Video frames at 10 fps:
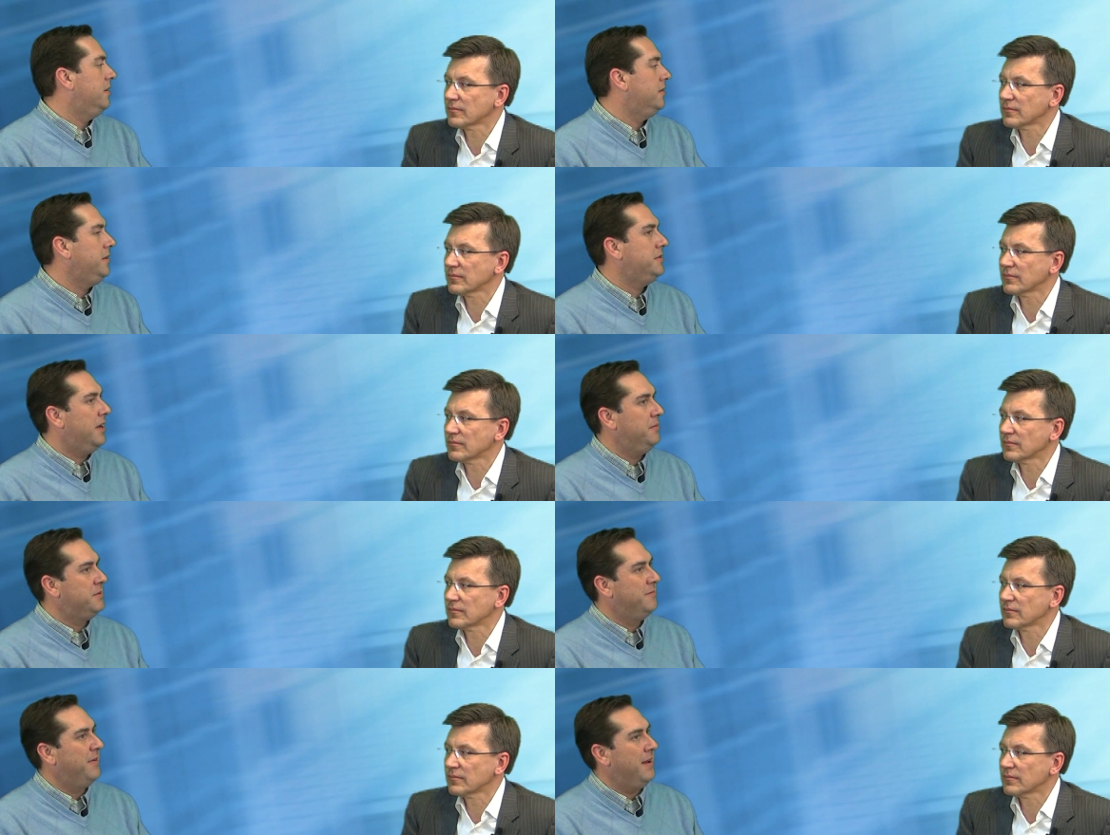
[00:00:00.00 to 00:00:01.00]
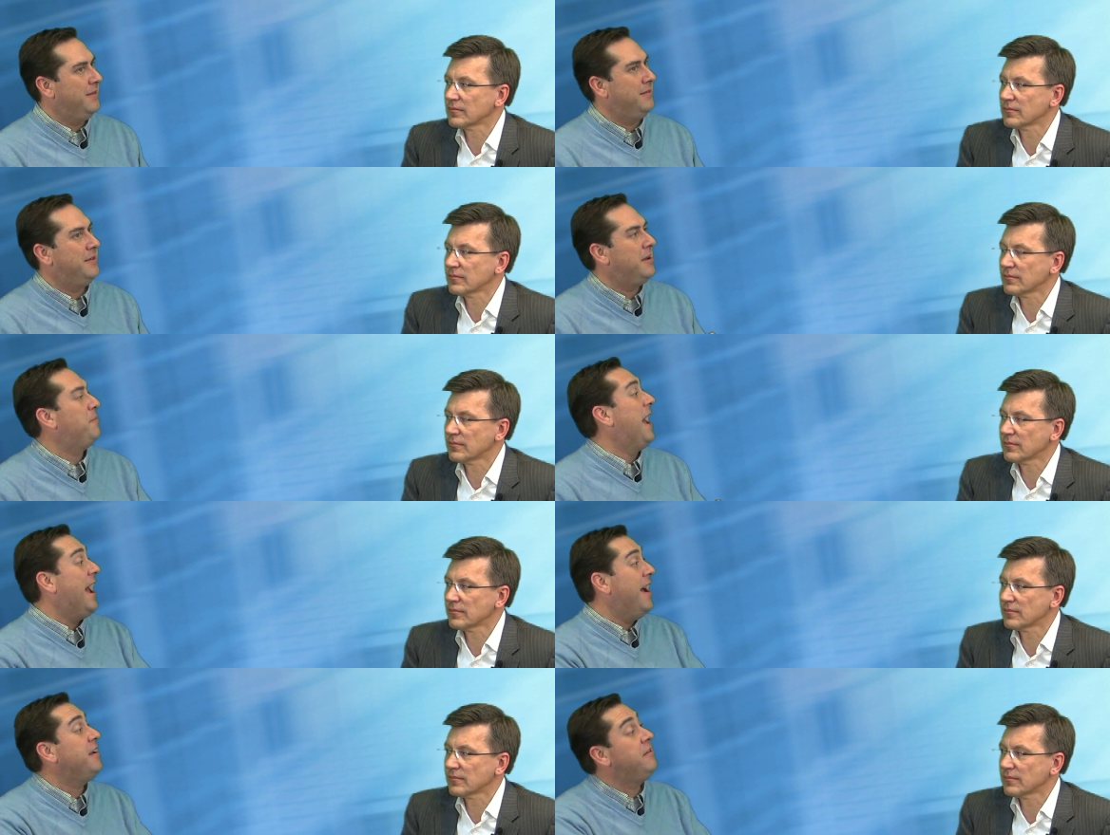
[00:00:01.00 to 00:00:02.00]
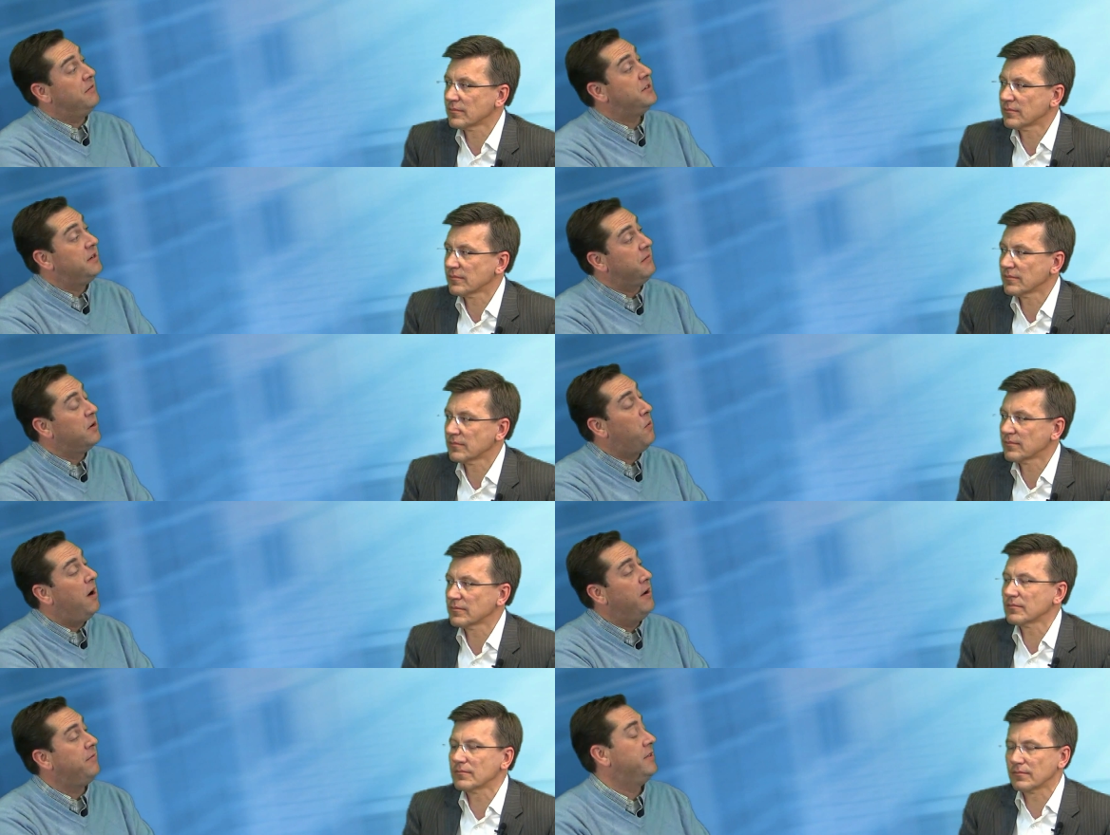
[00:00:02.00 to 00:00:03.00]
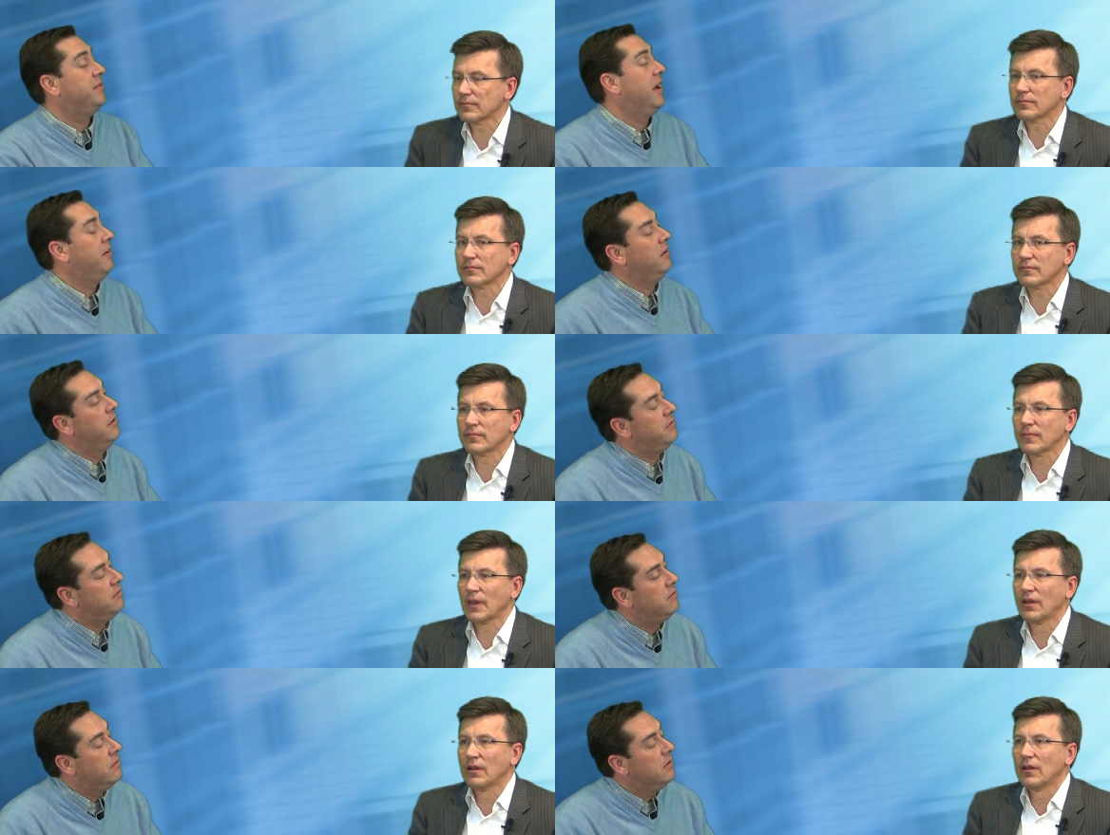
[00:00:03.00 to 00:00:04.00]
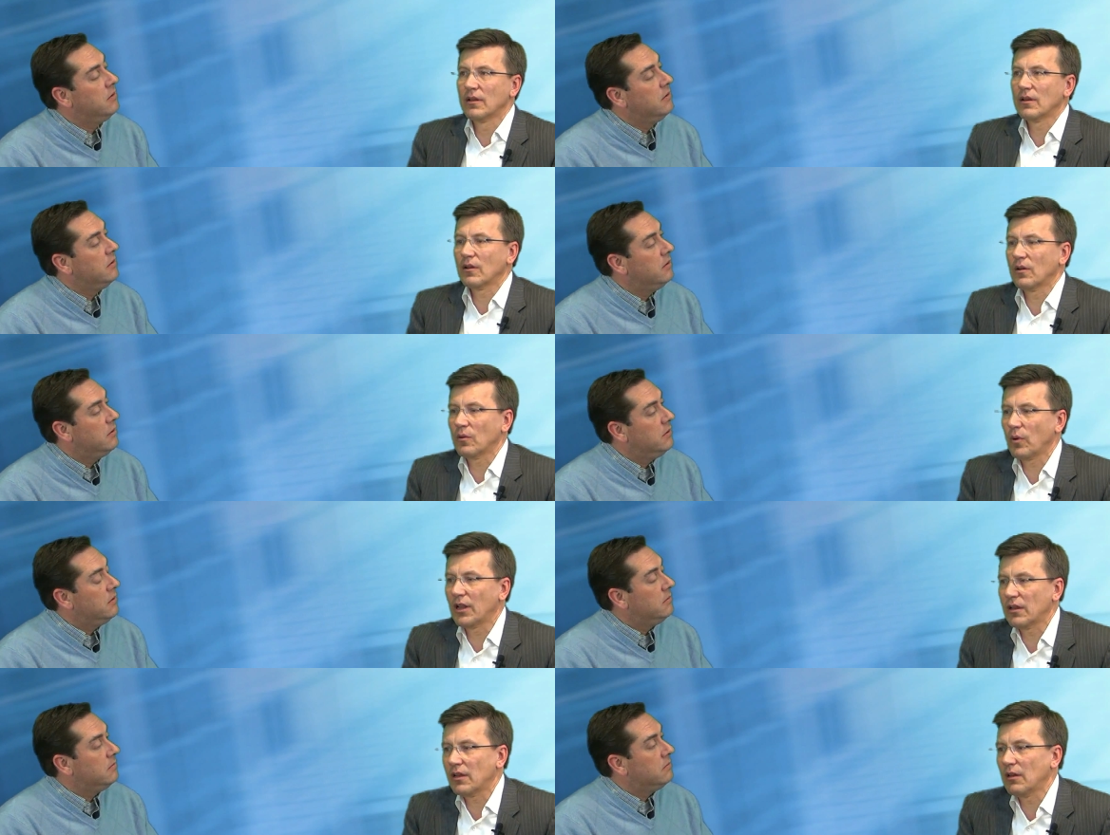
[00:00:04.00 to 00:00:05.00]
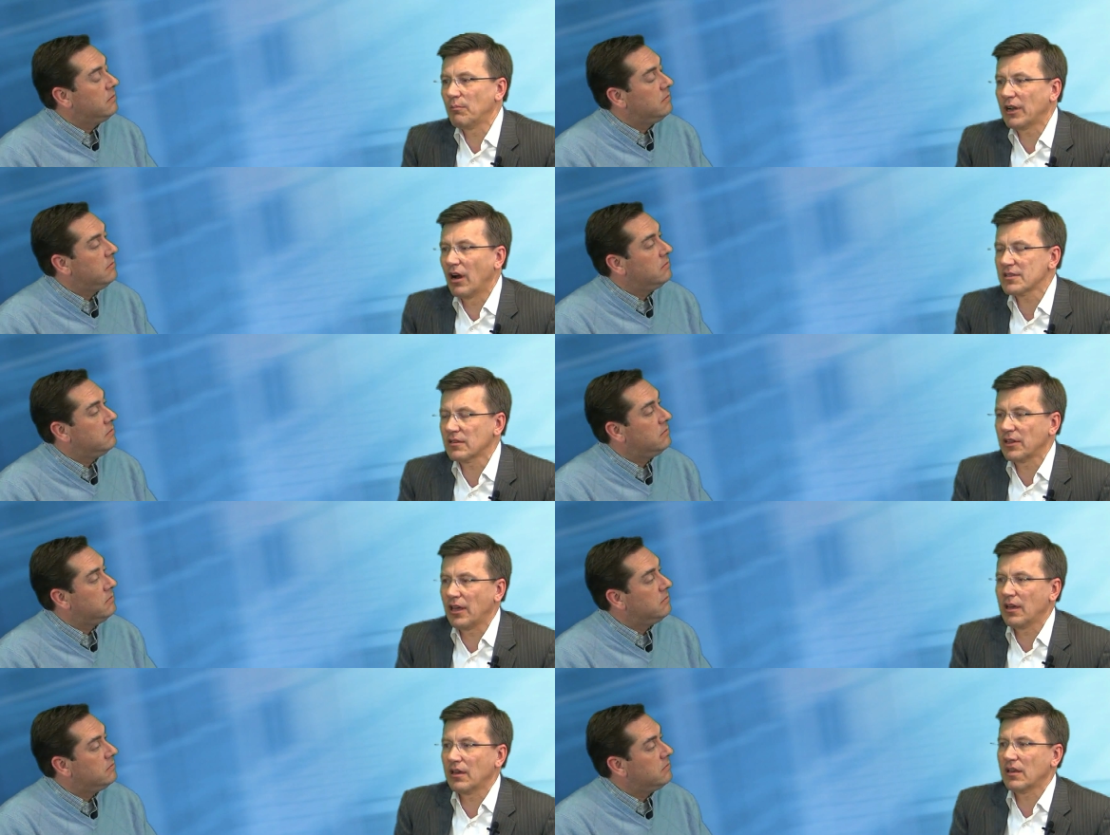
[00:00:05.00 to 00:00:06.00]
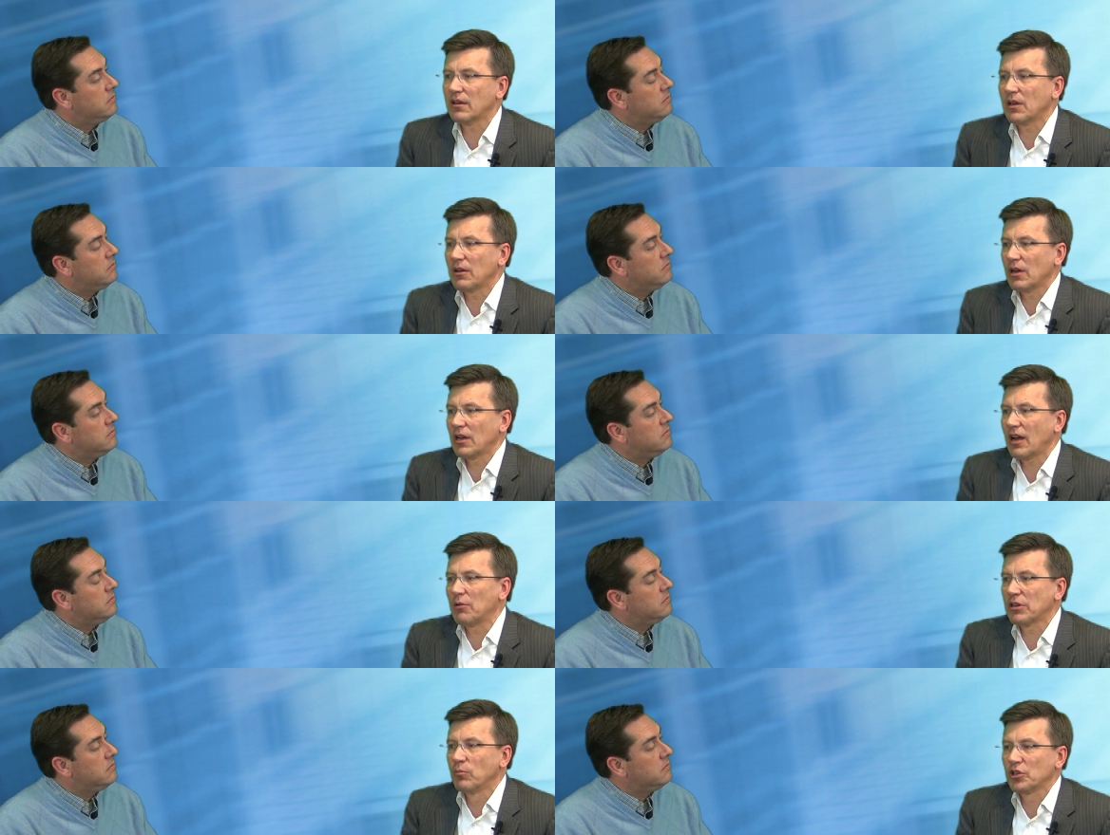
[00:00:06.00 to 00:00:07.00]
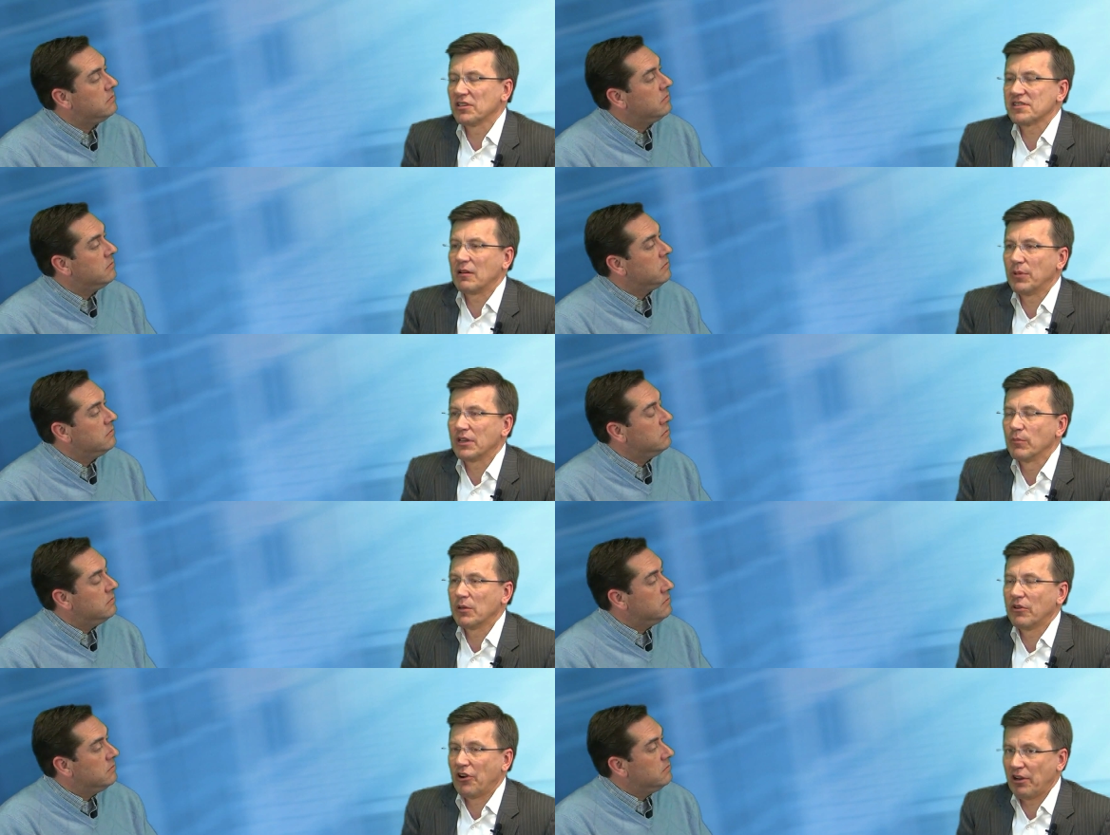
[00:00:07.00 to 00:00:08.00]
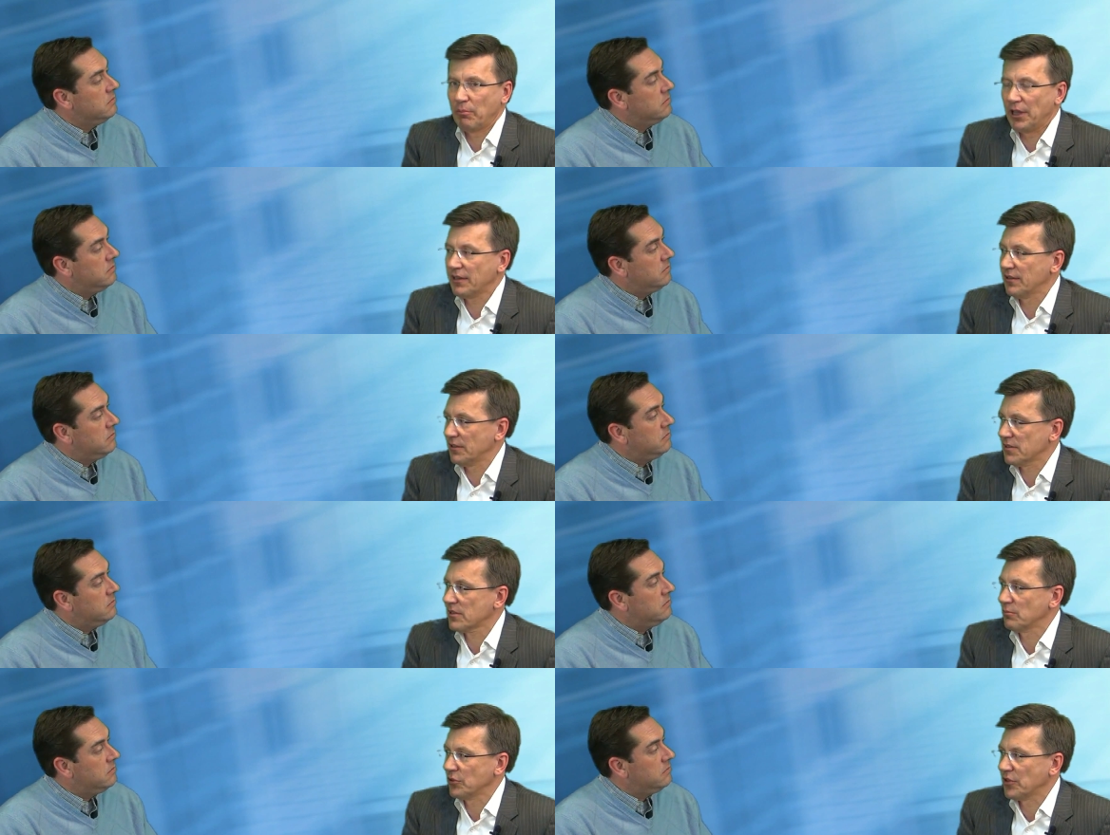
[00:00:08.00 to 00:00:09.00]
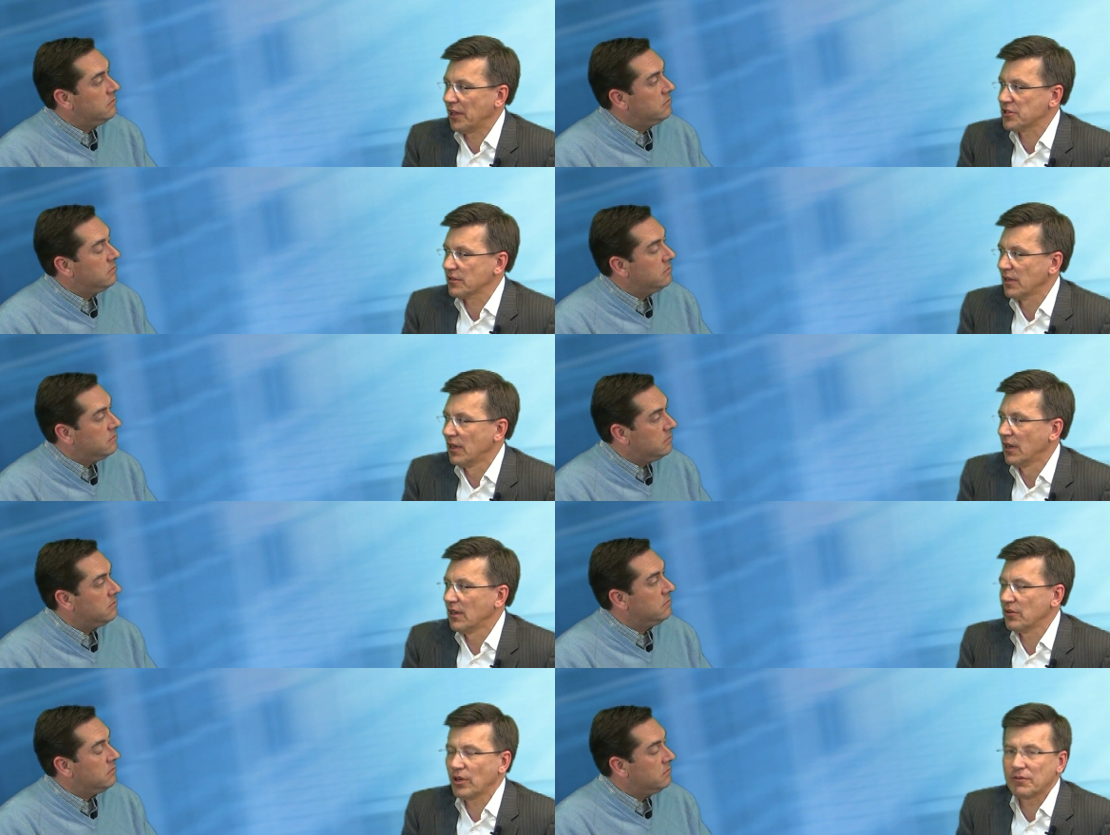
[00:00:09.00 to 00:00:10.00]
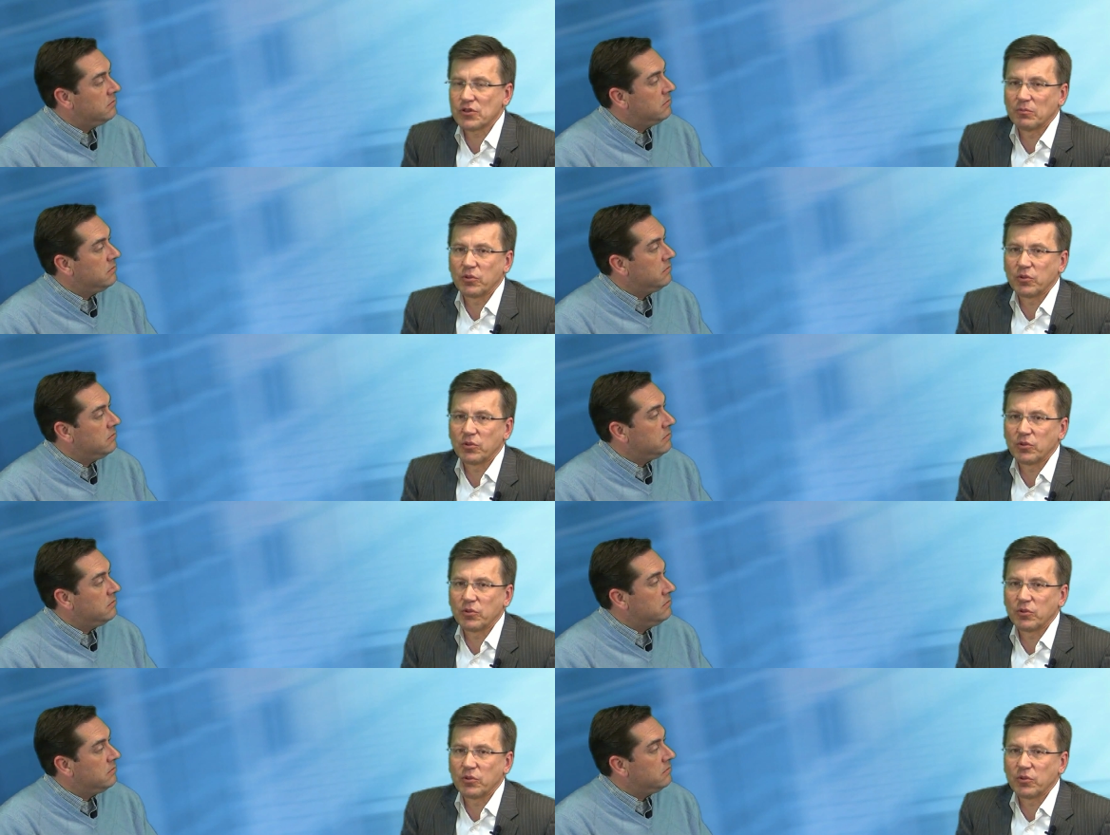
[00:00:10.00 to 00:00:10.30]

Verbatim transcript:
Speaker 1: uh, these types of the type of accuracy required for these calculations?
Speaker 2: Uh, well, uh, because the uh, uh, hybrid models are big, maybe very big in this computation, you have to